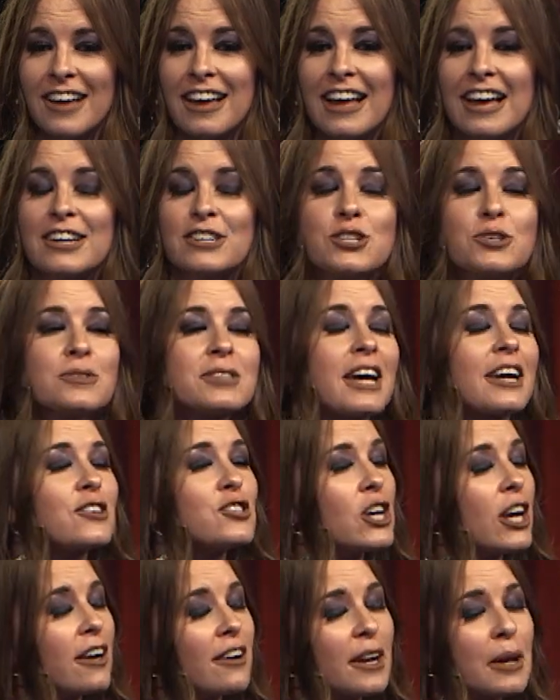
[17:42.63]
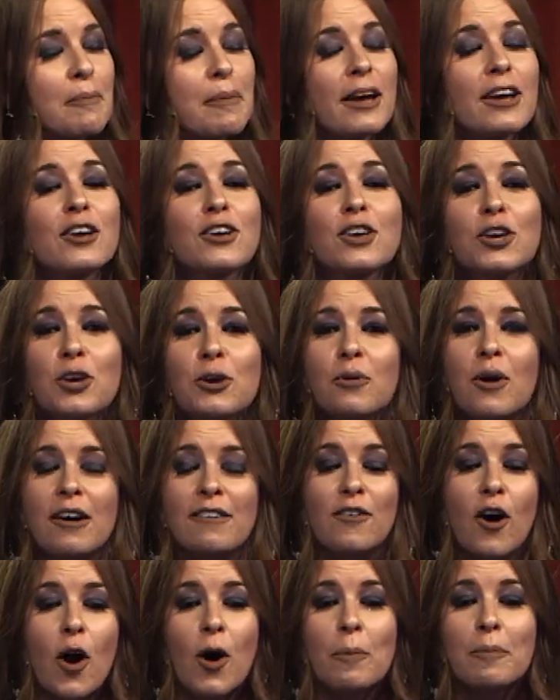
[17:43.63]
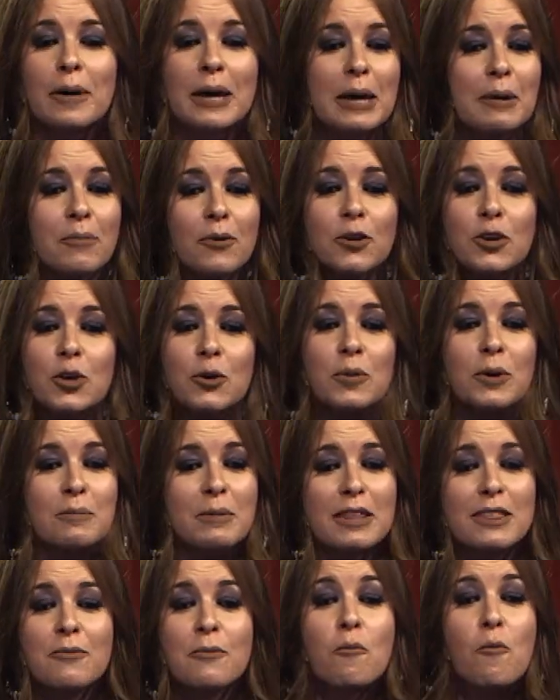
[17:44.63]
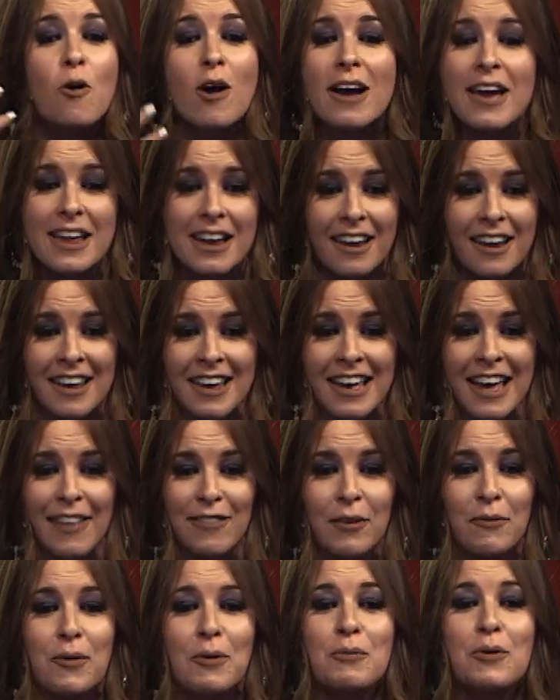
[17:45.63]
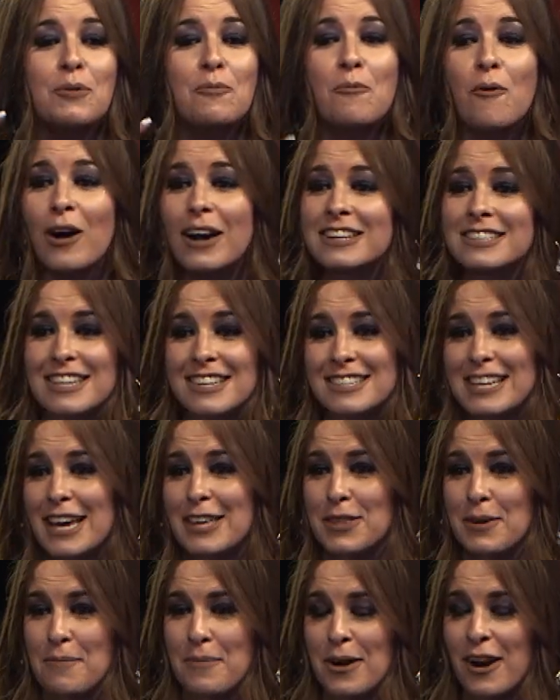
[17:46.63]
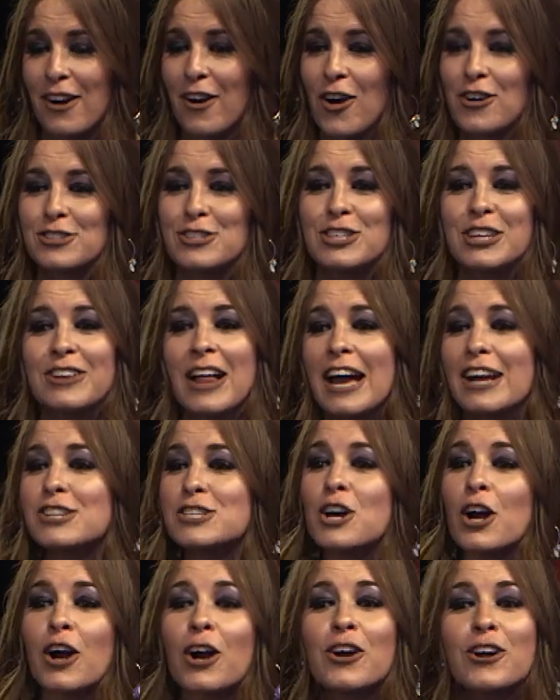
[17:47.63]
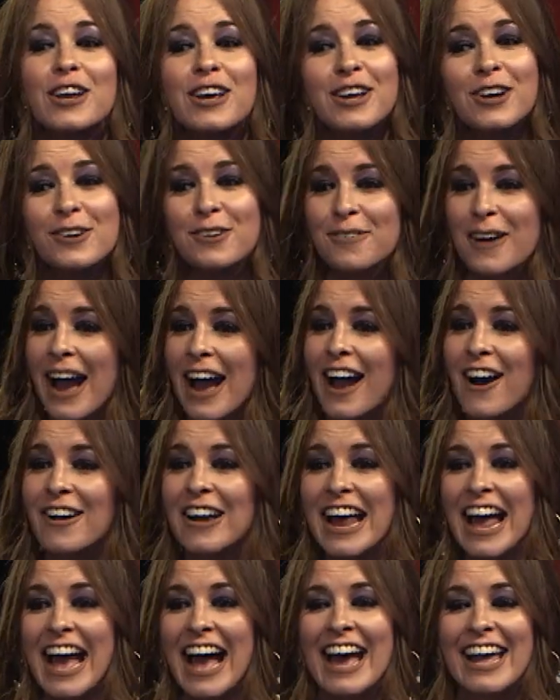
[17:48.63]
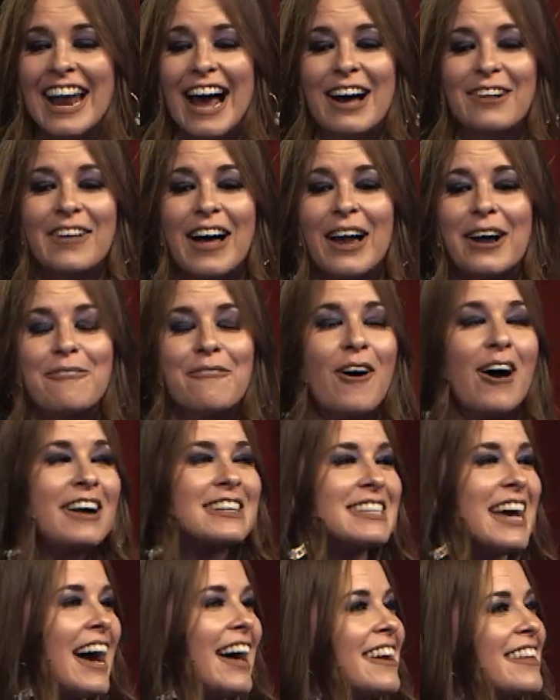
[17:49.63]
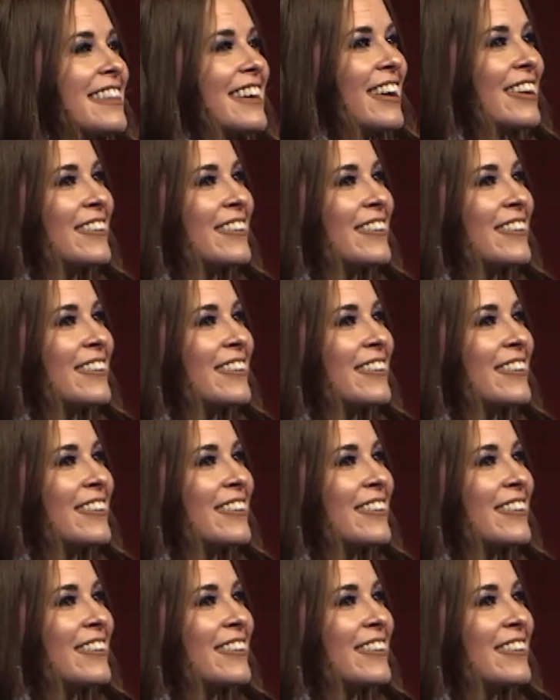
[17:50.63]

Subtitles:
And she was like, Charity, but you of all people, you would be the one that we would want to take the prayer call. She like turned it around and I like walked out of there